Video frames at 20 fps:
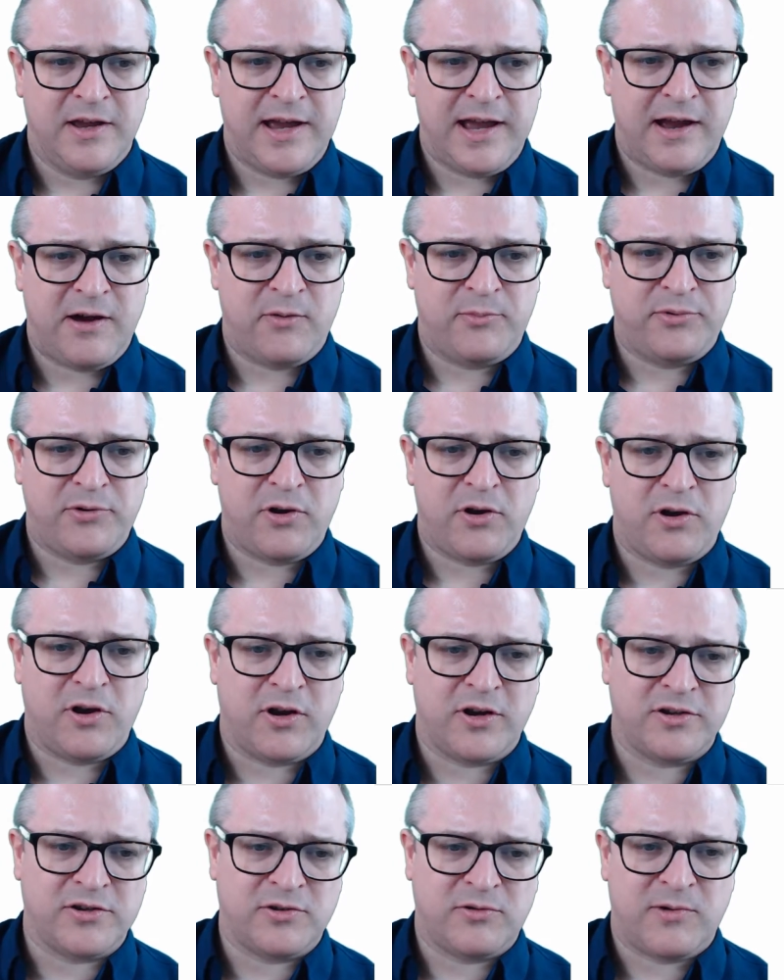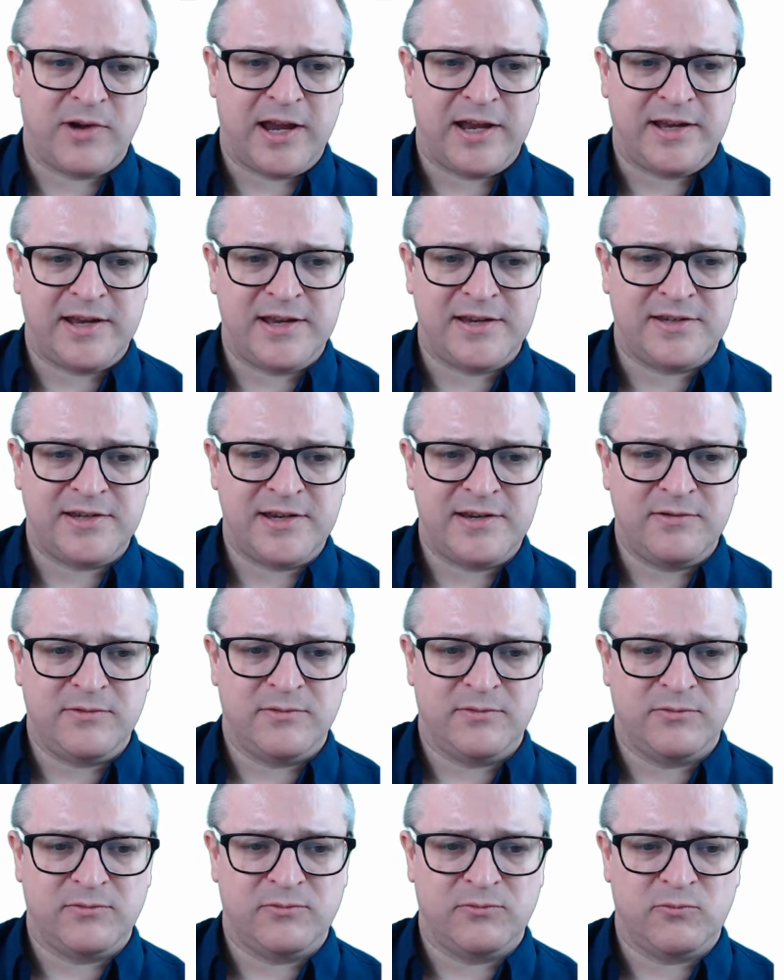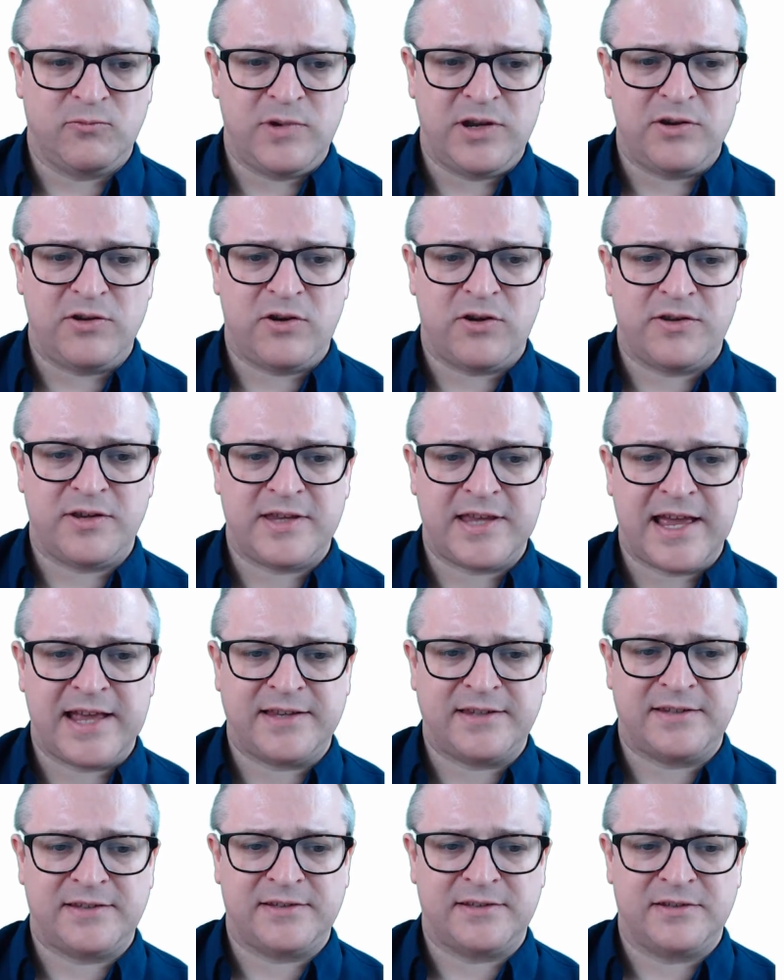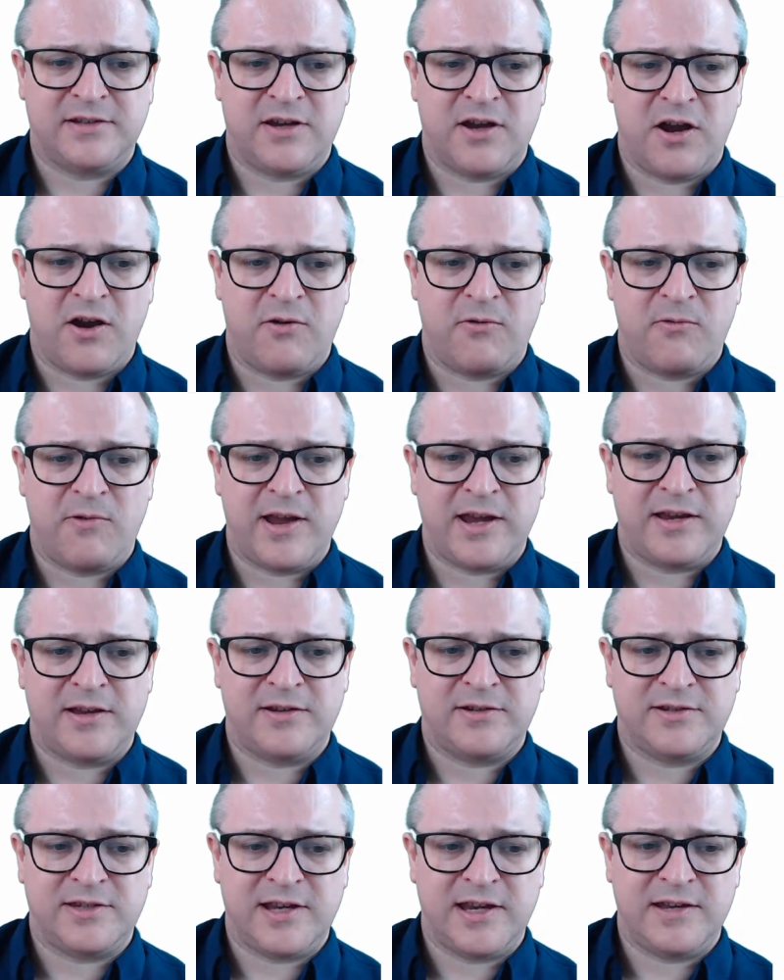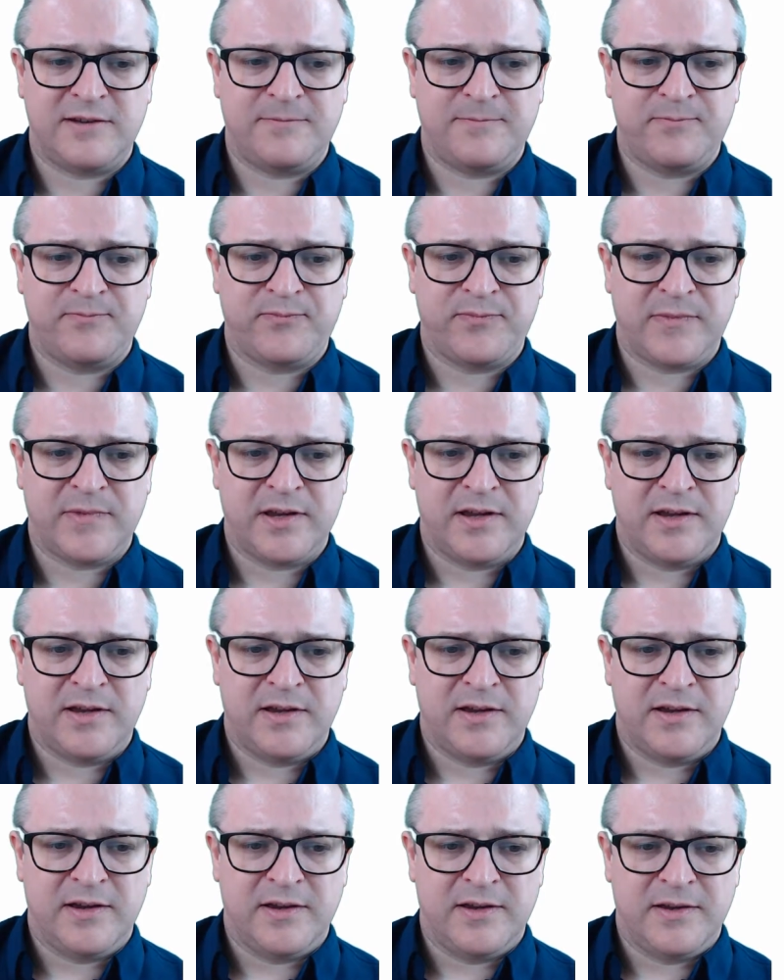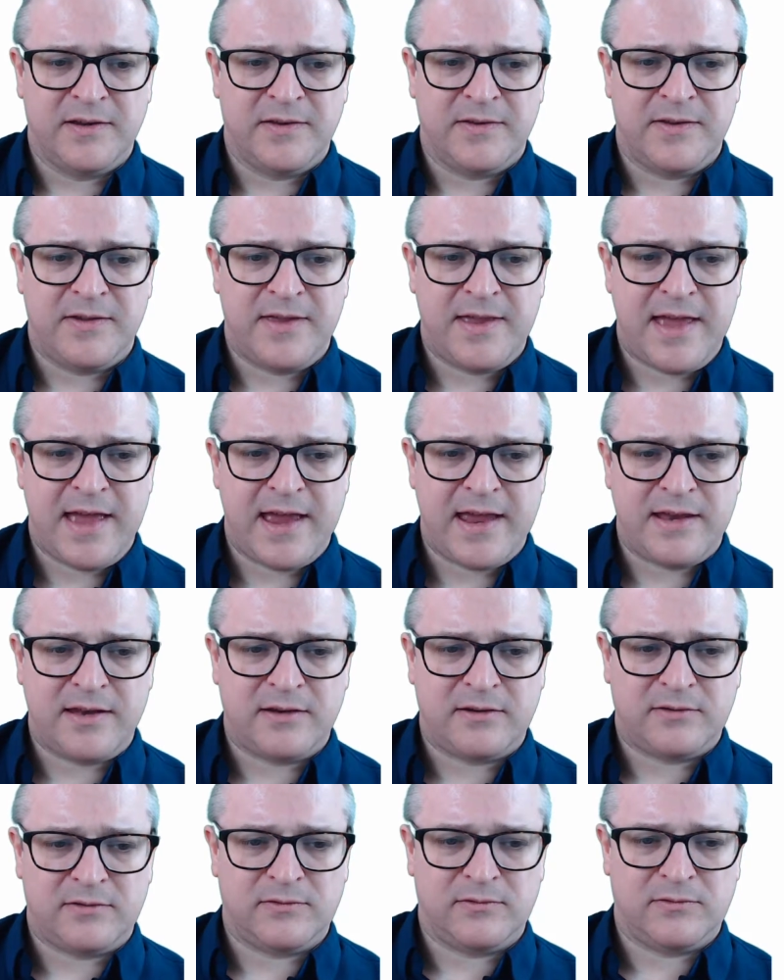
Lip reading: Our prologue is quite easy. We know that that's a regular scene. Then